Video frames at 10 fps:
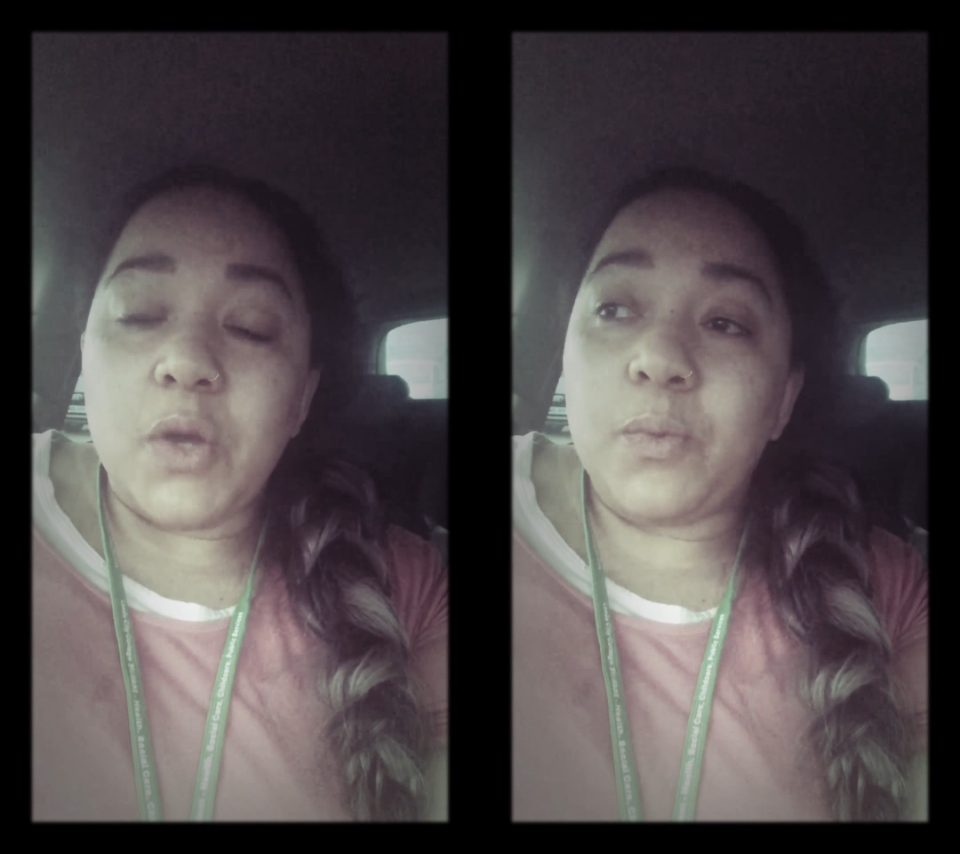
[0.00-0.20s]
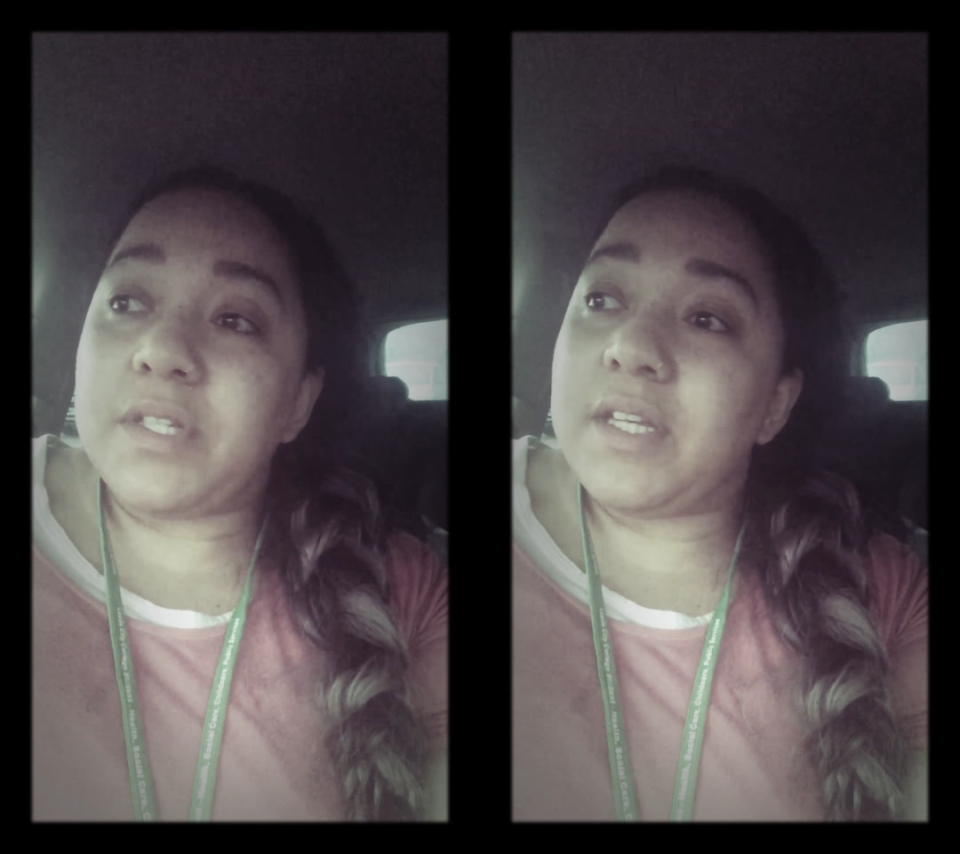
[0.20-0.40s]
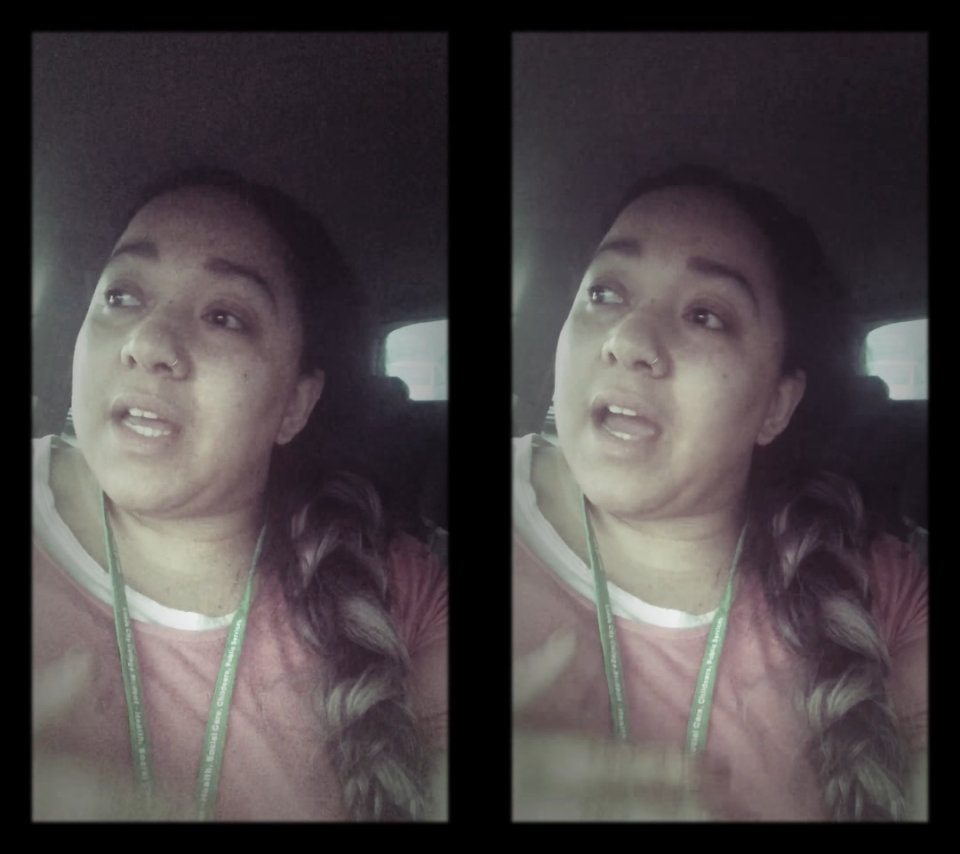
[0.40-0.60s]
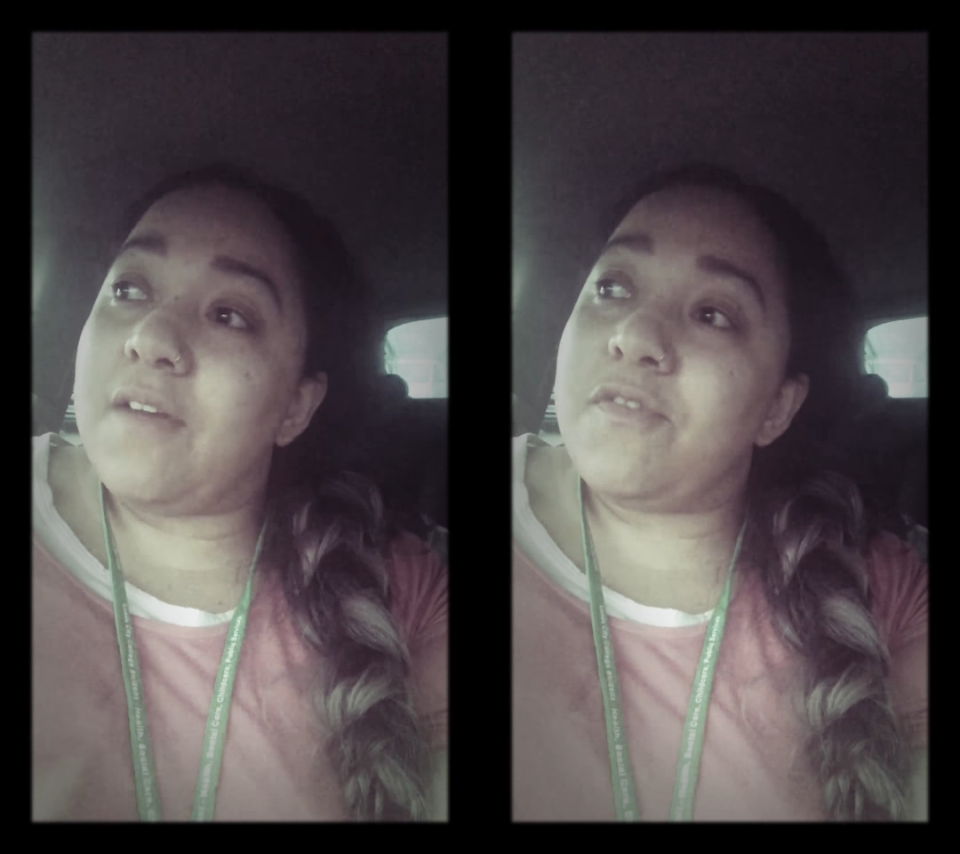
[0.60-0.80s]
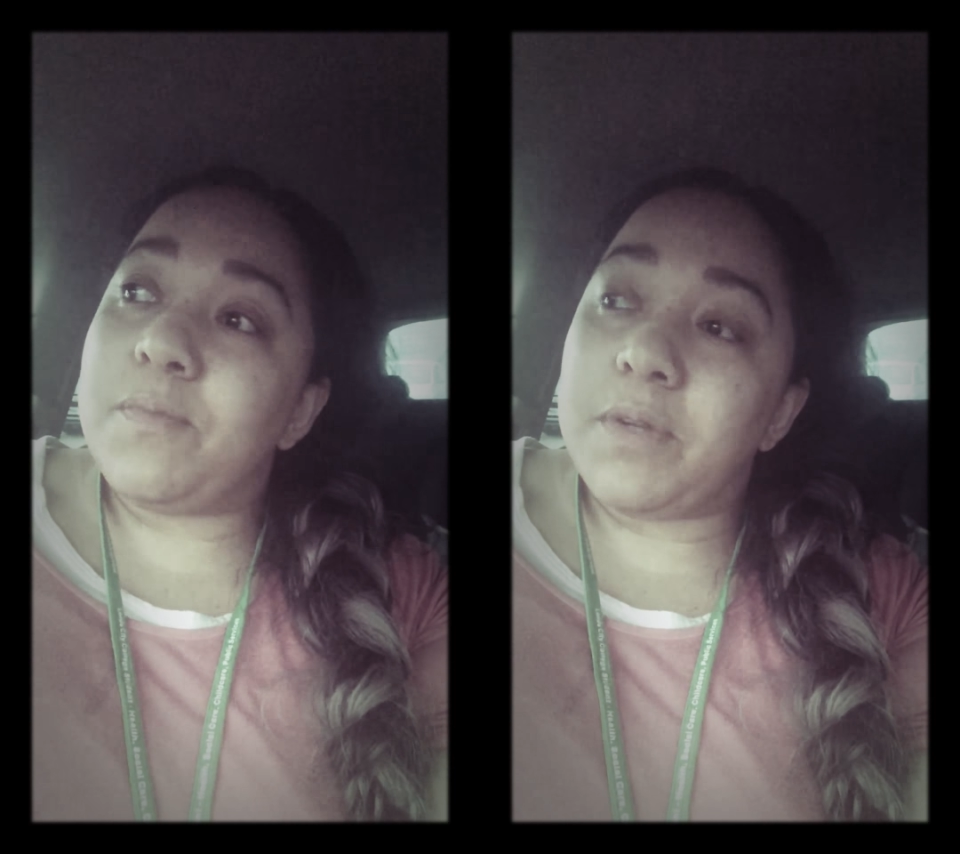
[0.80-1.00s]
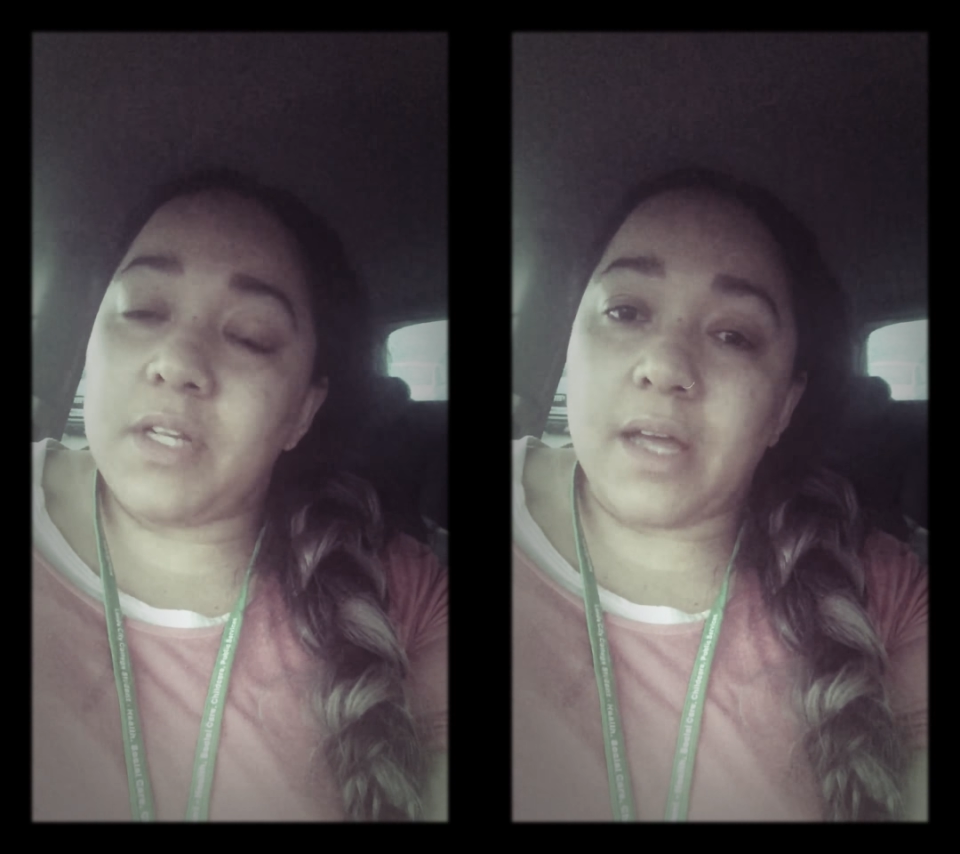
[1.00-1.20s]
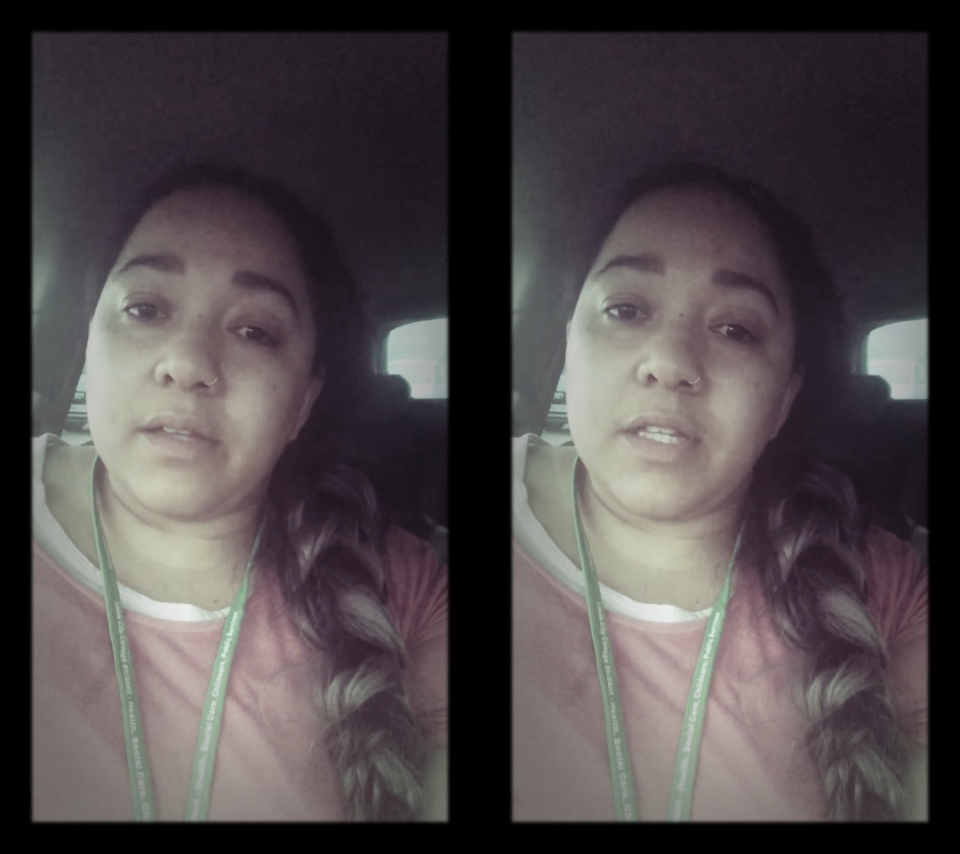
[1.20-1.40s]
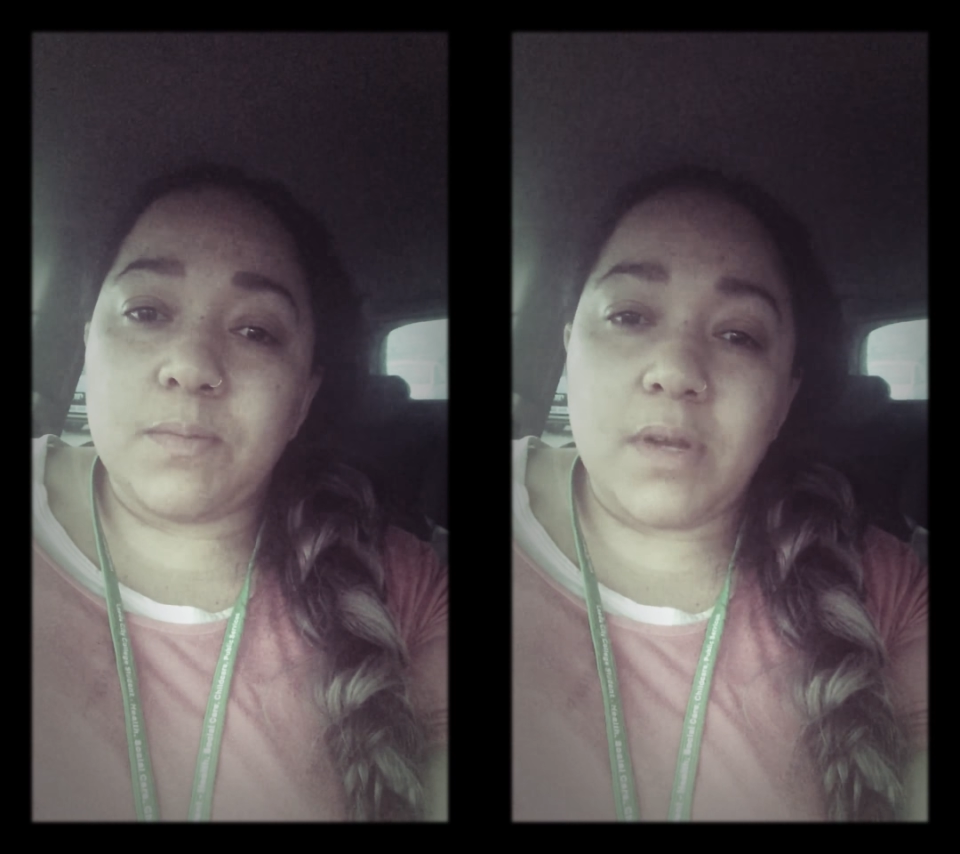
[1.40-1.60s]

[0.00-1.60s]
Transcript: we see everybody else's